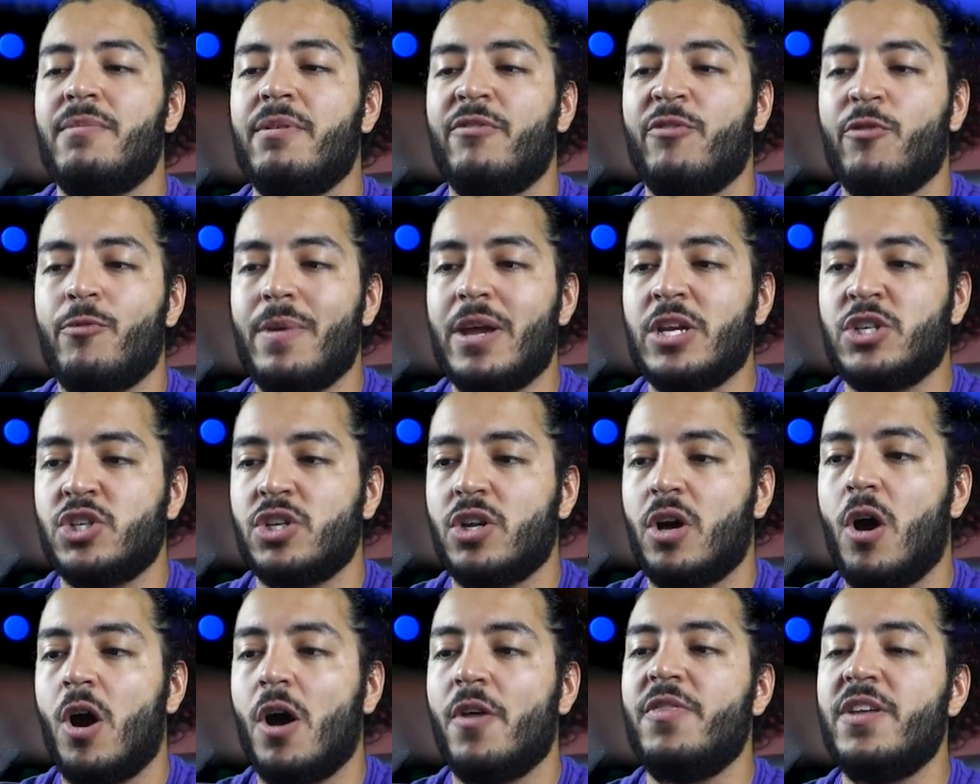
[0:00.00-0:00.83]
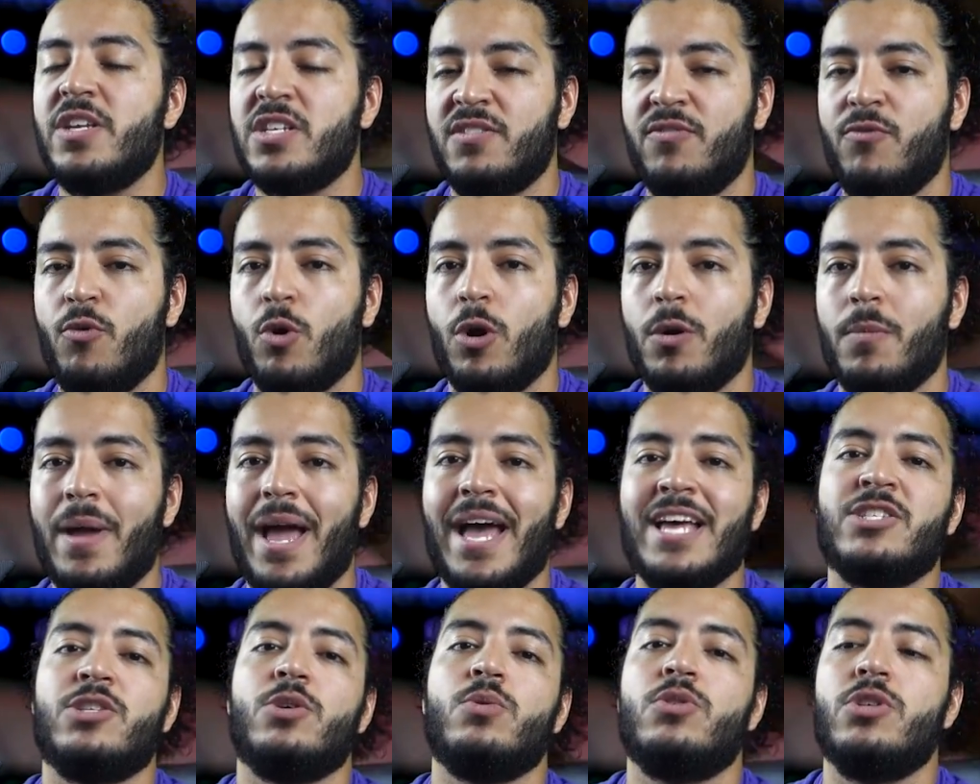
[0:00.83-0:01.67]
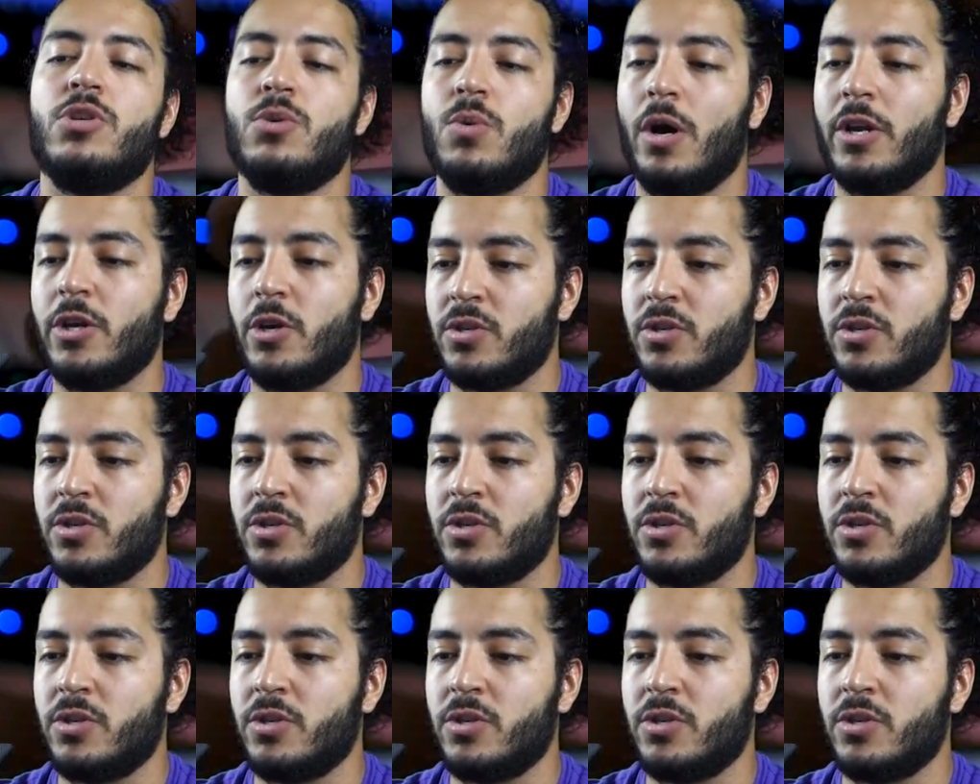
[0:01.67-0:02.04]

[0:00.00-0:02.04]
information on this form as you do on